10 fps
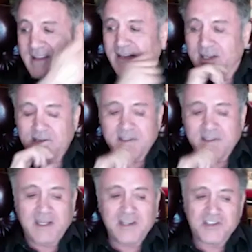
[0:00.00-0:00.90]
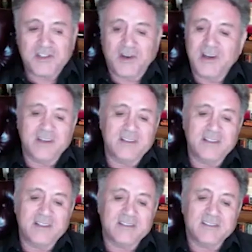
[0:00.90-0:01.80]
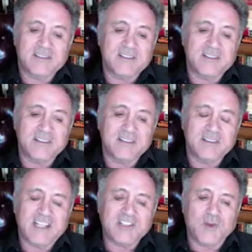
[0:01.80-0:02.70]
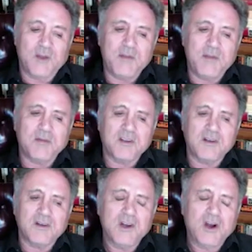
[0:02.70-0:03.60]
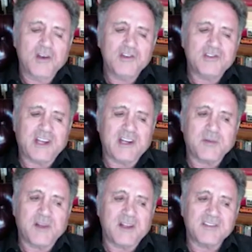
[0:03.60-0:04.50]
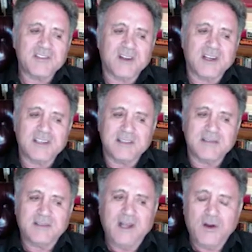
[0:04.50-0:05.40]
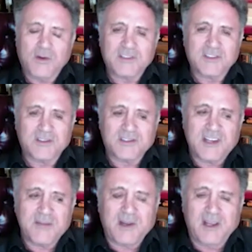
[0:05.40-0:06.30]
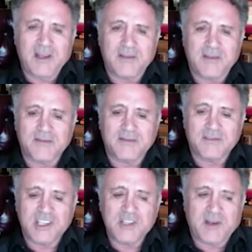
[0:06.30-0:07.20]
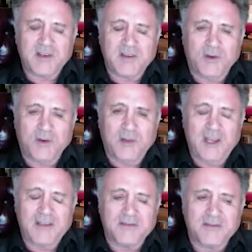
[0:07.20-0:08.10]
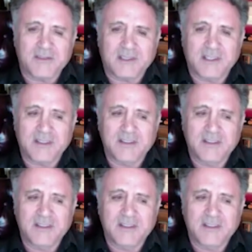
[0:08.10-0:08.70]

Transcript: and it kind of started and it's uh, that's why people go are you tired of playing a song i said no that song saved my life changed my whole my life kidding